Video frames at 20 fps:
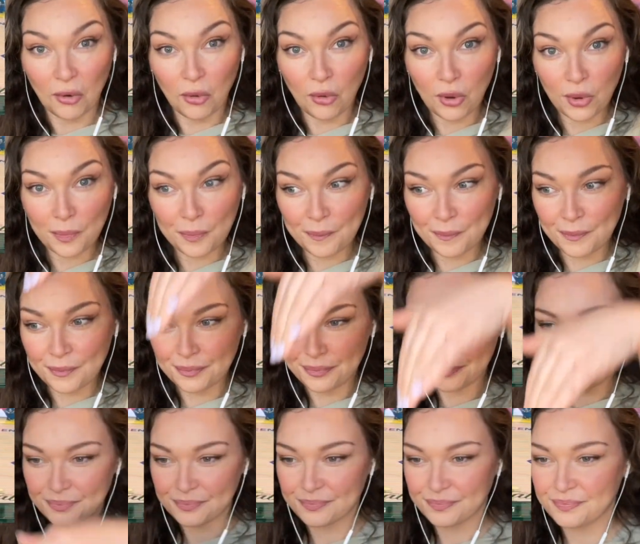It's ready to
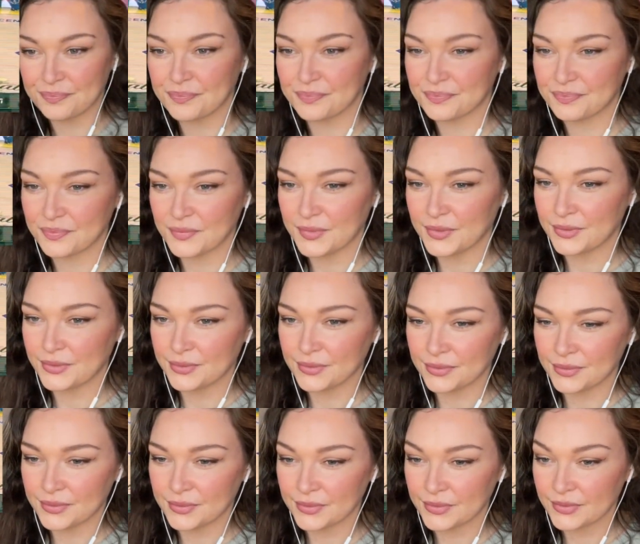come into the ball game.
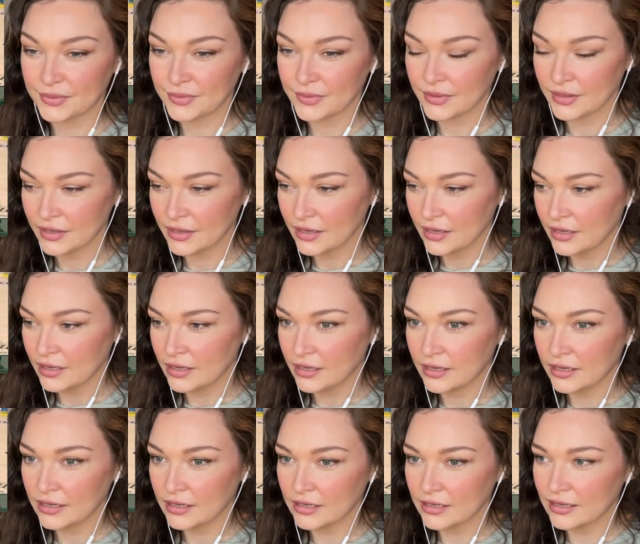
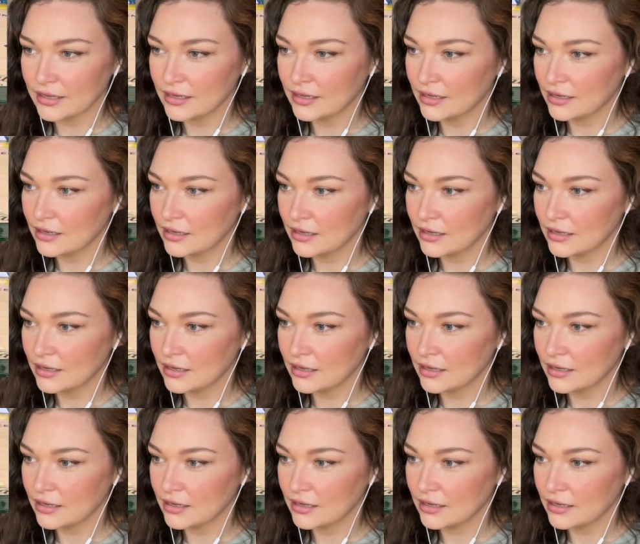With Lee.